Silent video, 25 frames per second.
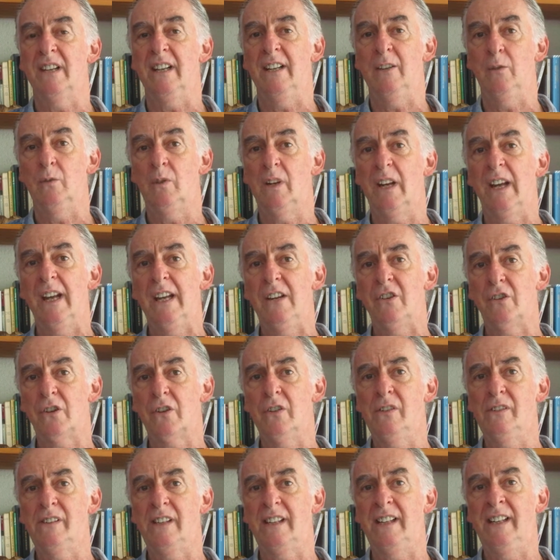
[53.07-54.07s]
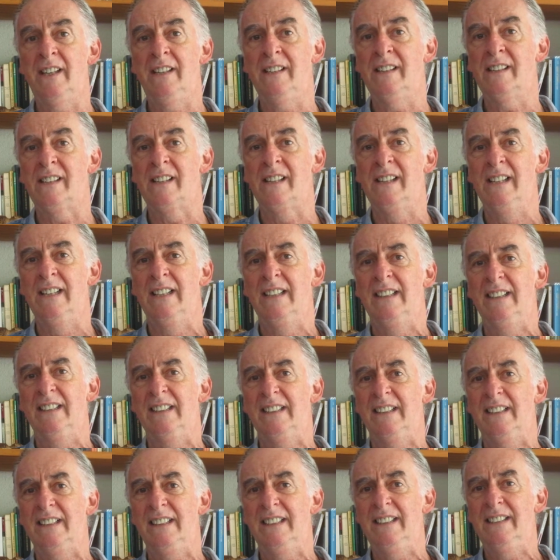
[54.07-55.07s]
education in
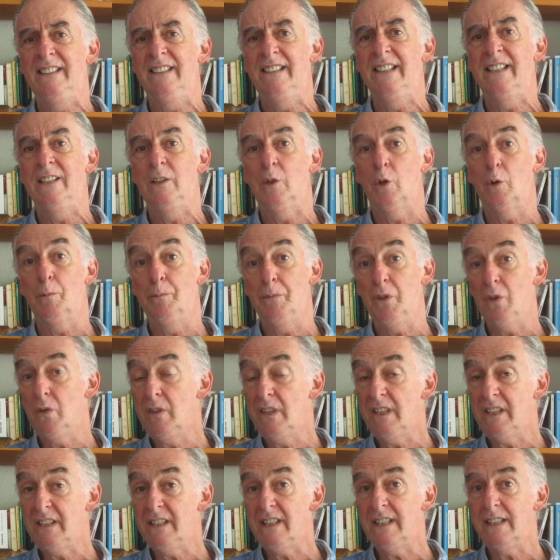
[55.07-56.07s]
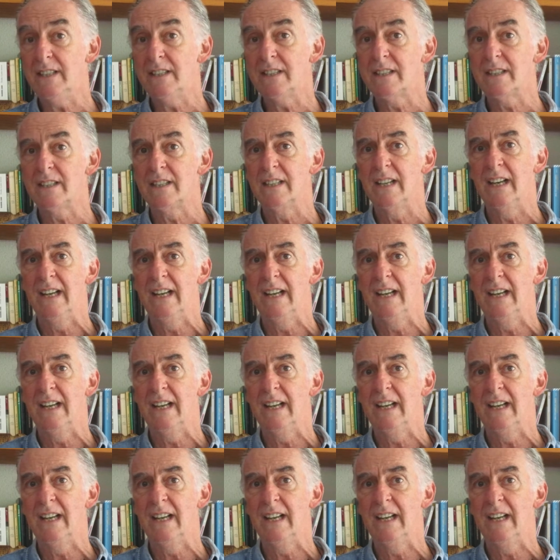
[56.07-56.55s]
Indian communities.